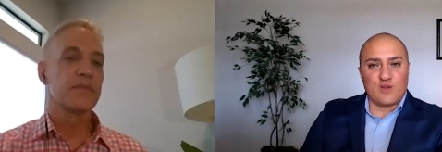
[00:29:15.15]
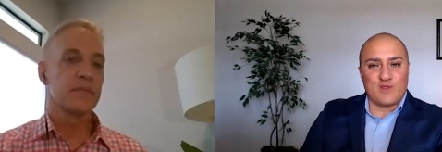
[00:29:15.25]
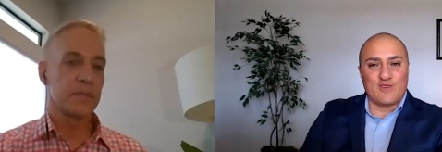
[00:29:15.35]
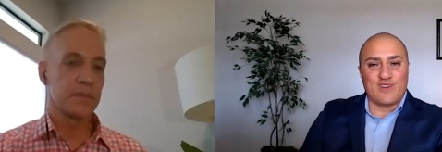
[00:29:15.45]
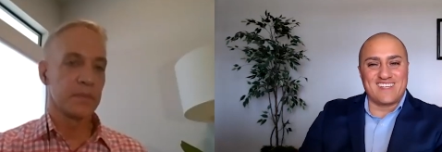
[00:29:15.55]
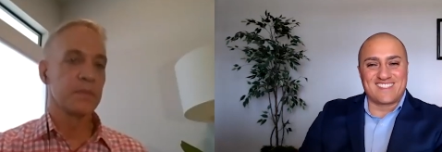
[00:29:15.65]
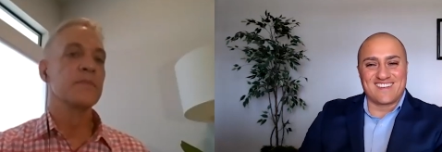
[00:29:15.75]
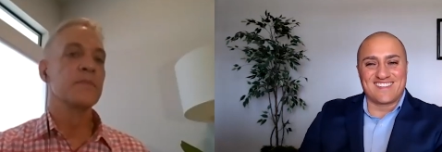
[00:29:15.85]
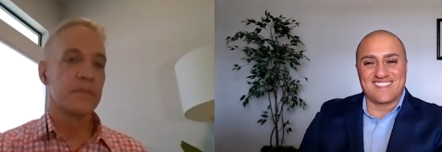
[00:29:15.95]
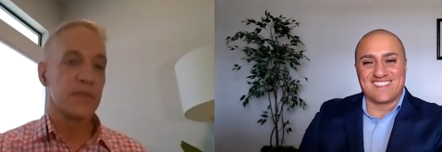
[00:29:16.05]
Speaker 1: human mm-hmm.
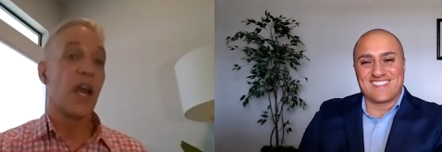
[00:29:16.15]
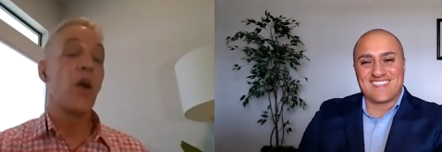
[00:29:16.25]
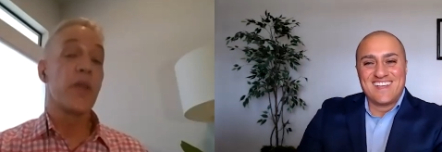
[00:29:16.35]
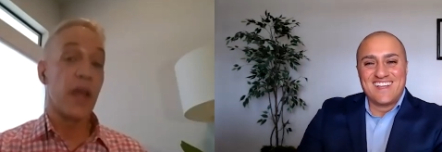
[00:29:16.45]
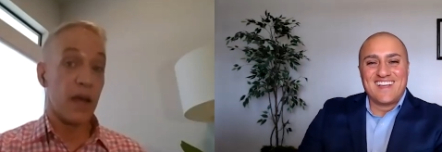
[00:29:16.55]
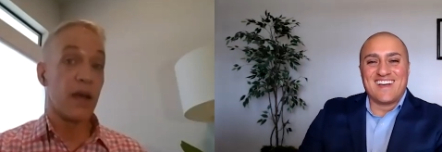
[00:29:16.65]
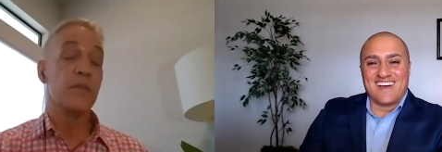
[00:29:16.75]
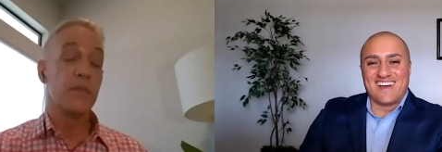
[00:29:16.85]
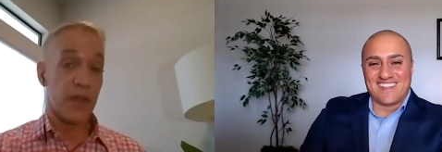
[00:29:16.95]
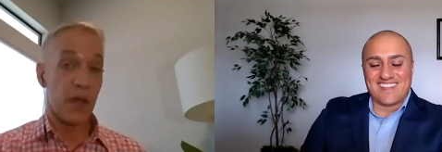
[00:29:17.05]
resources. Oh,
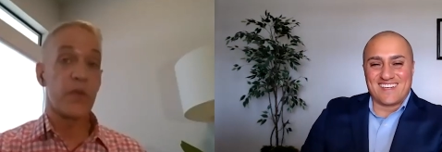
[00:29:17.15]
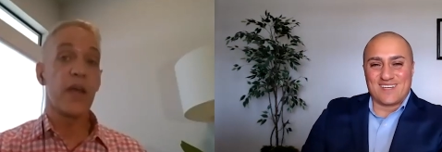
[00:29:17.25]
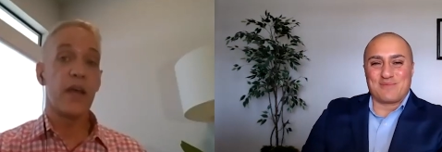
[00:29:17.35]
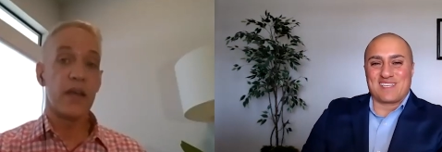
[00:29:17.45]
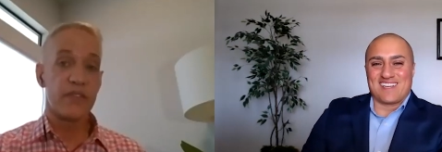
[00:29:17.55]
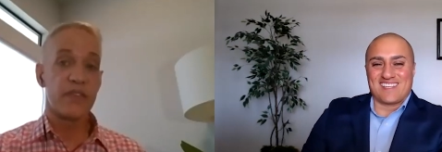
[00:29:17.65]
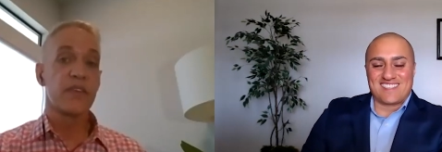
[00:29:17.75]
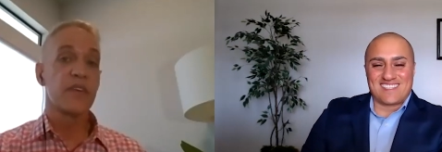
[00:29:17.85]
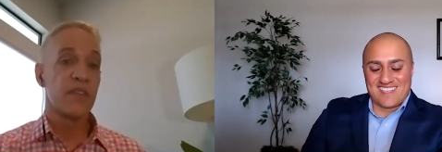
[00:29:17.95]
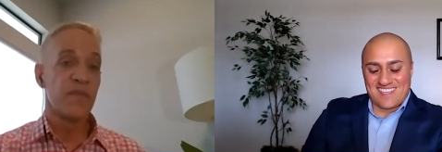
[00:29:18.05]
yeah. Uh, oh, yes.
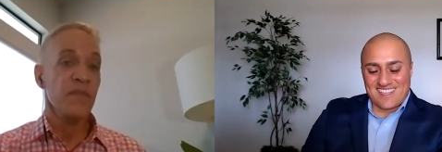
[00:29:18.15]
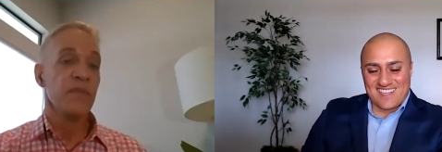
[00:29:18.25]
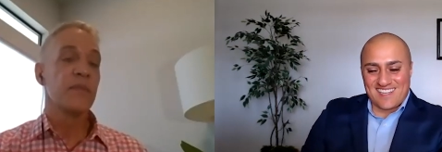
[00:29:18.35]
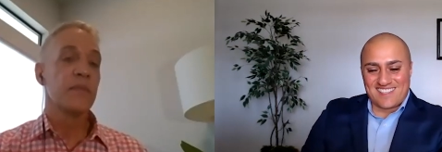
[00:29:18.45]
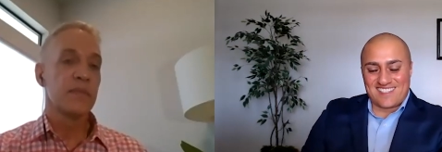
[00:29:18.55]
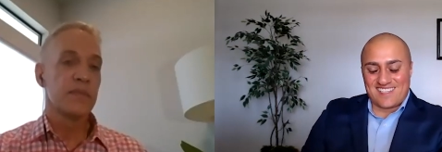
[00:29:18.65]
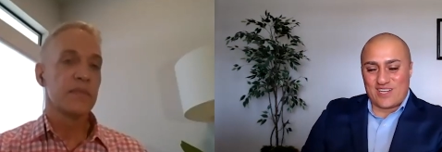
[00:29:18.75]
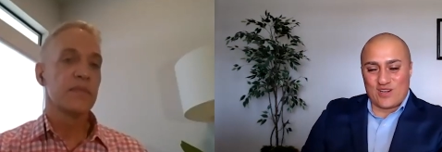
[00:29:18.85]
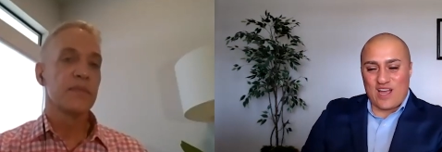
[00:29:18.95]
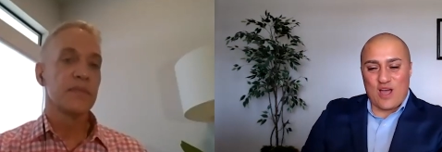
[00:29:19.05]
Because it, it's,
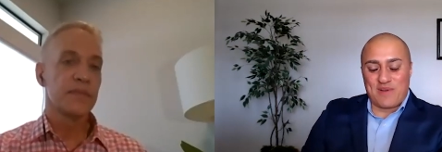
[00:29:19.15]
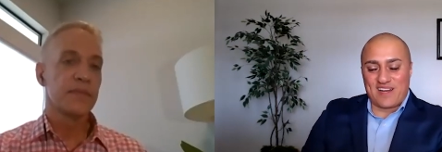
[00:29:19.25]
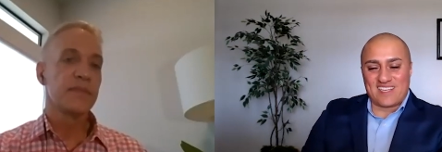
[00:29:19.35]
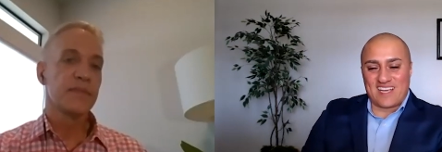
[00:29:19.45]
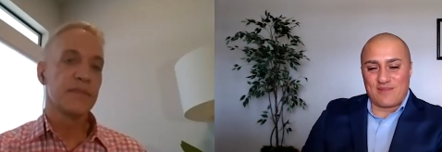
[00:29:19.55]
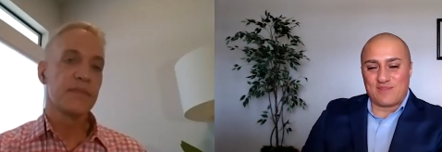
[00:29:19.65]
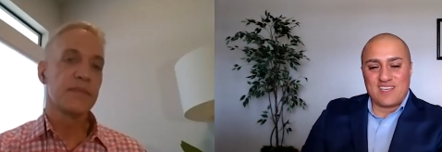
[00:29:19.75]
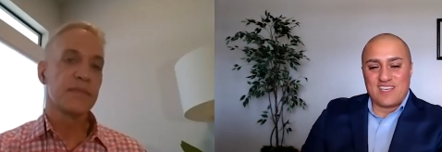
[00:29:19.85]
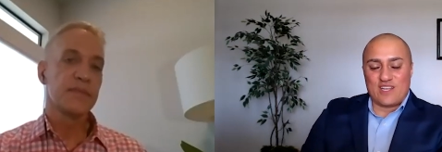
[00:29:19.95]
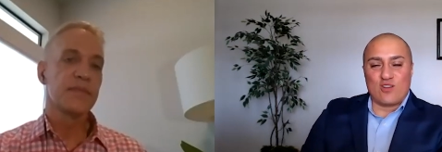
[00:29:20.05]
you know, how many
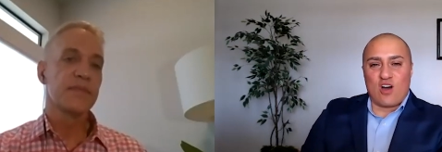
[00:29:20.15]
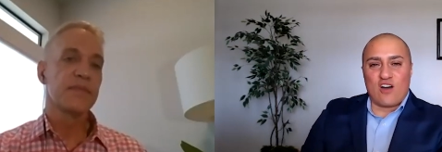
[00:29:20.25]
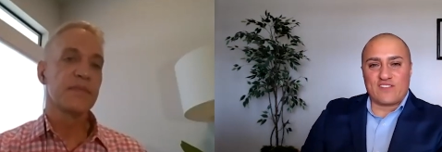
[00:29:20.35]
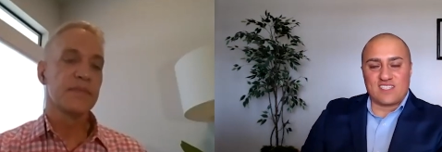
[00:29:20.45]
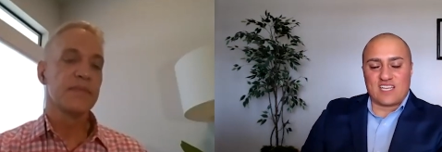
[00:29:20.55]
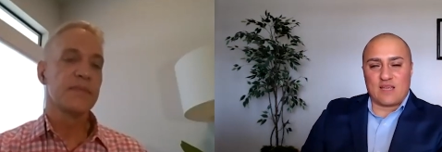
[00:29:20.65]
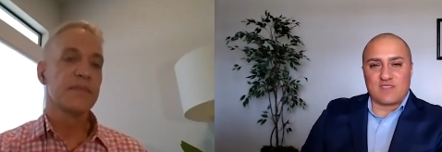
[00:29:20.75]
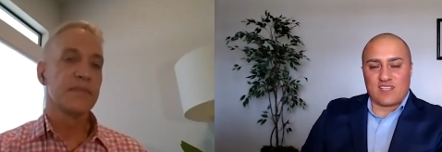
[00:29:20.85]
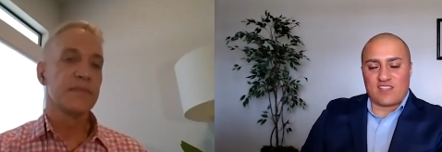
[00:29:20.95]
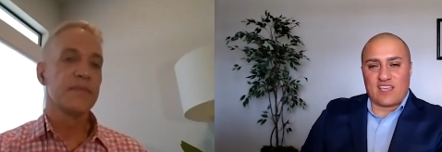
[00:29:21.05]
times you know,
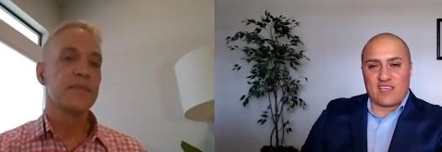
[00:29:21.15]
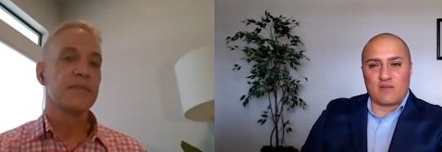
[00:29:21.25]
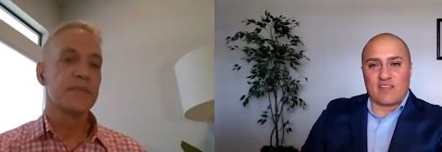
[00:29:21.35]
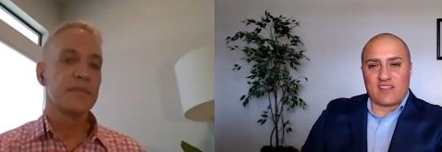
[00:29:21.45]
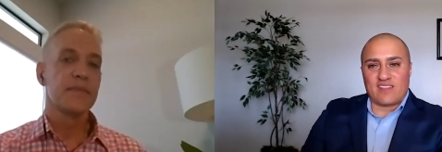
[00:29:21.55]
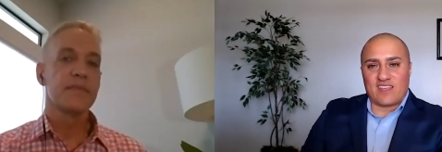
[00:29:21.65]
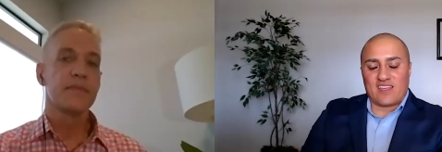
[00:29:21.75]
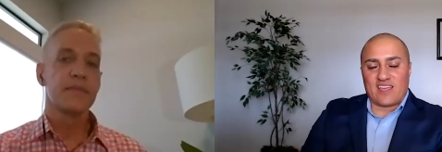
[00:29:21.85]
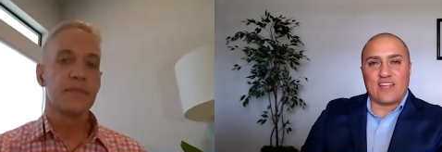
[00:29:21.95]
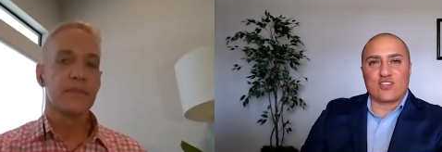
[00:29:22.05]
oftentimes that they
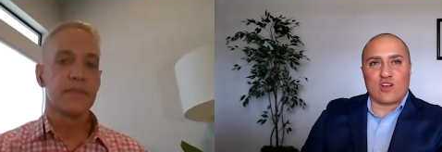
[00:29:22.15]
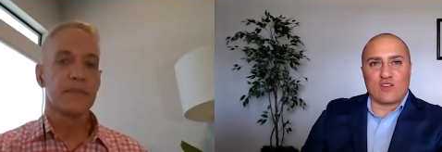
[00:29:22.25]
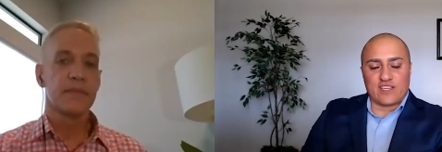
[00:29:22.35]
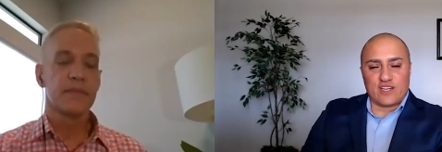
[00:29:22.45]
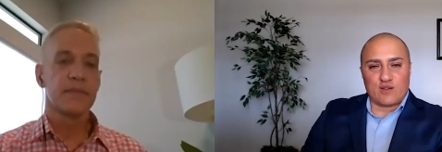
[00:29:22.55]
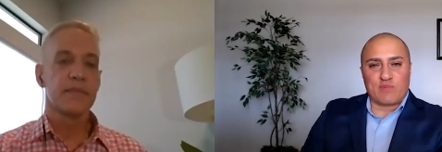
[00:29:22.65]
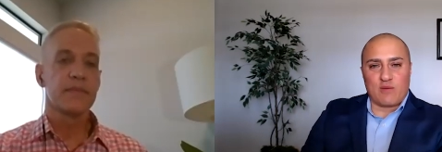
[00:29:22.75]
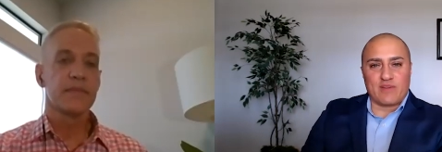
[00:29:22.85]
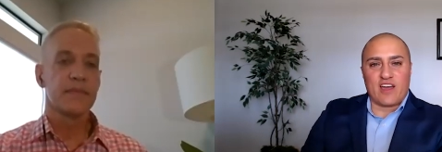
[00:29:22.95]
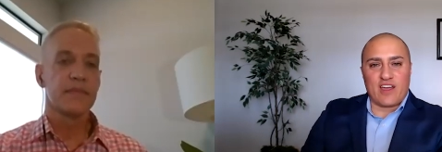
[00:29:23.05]
the HR leader
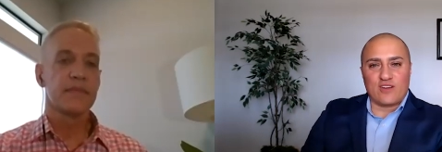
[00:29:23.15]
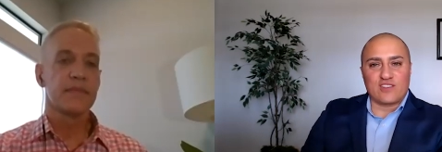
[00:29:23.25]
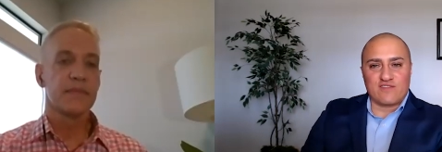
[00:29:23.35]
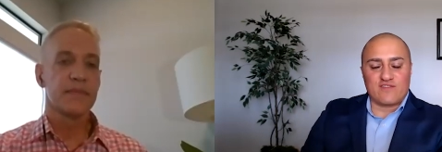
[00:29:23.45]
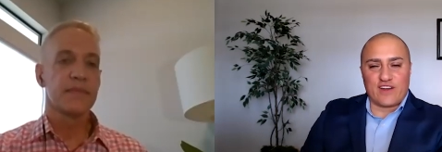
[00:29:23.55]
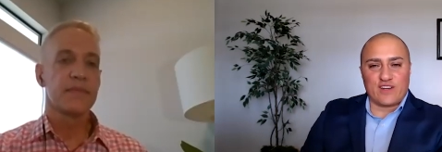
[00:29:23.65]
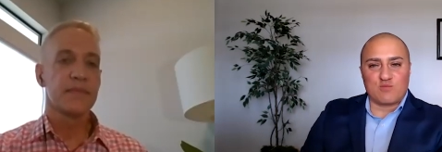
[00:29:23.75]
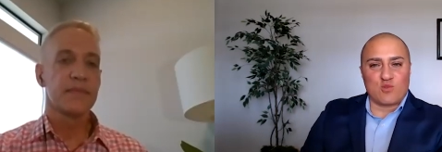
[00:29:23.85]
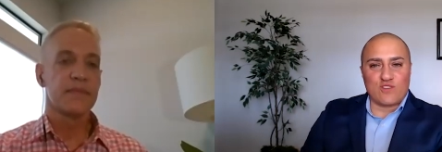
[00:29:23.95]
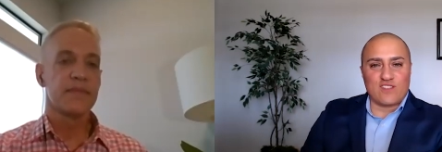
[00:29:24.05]
probably hires and
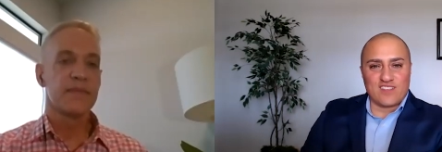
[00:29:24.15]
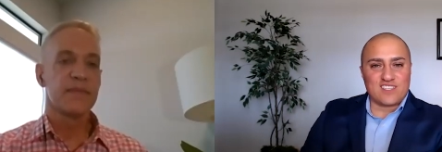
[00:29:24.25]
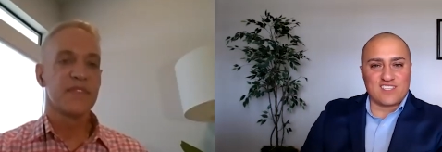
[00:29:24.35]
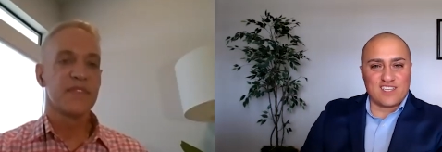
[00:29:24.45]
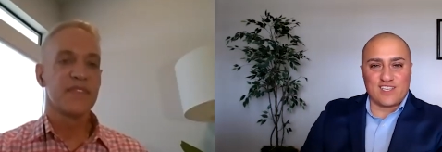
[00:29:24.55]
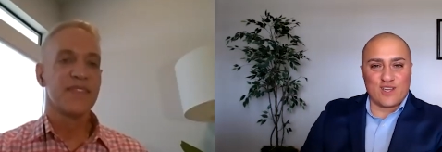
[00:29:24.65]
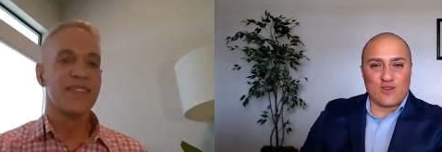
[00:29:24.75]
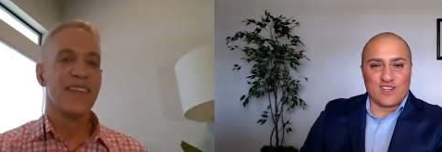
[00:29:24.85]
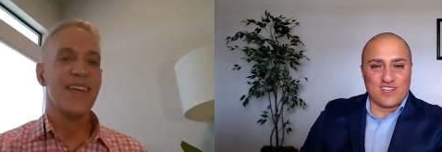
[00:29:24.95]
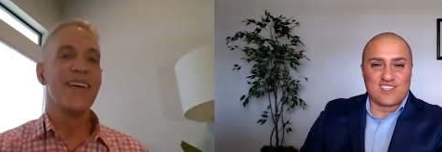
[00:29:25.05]
fires more than the
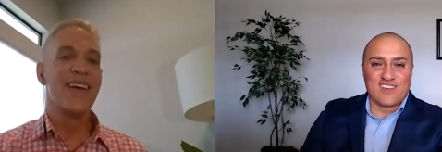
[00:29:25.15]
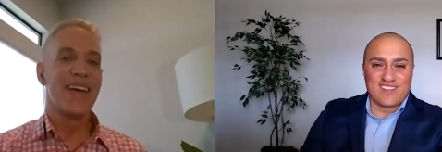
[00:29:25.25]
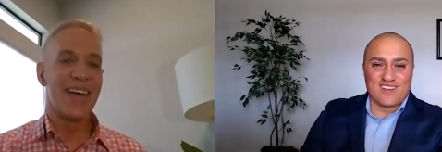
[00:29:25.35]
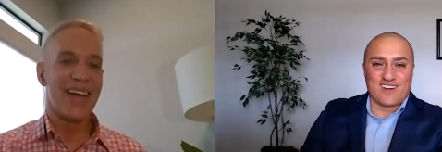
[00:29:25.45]
CEO does the